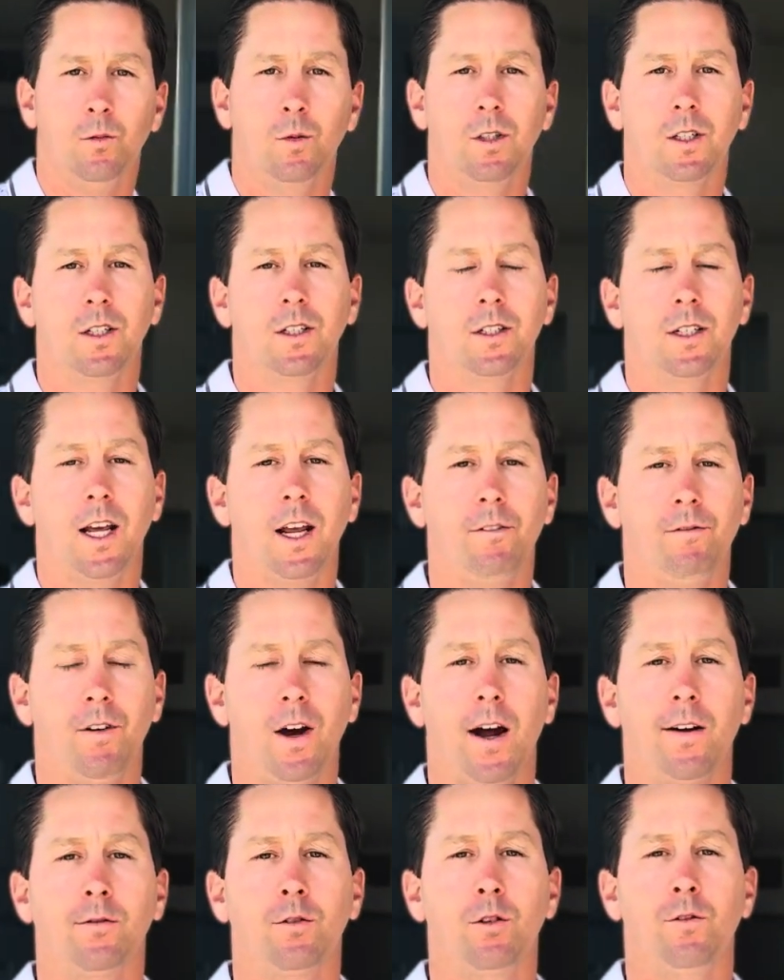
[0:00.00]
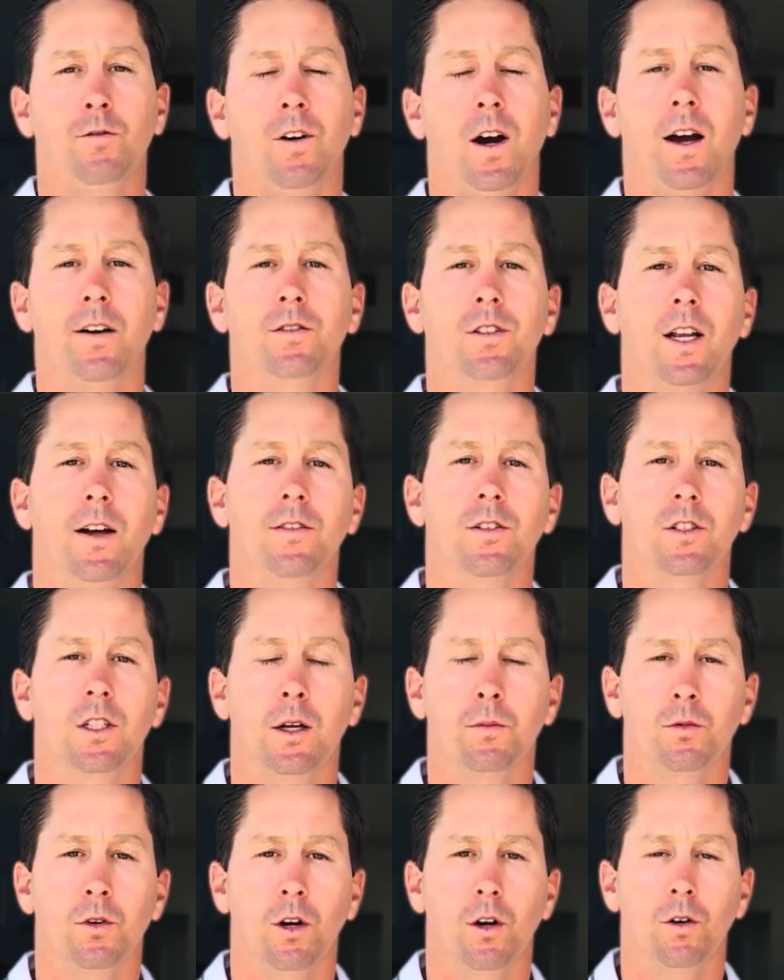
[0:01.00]
which is an 85257
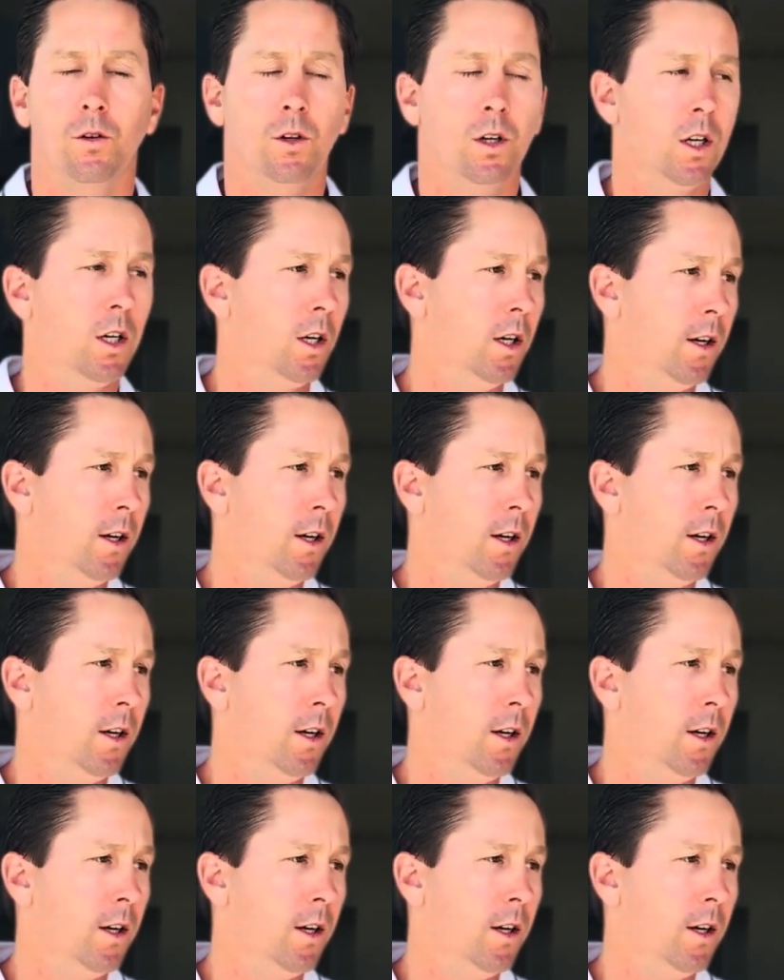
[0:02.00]
zip code.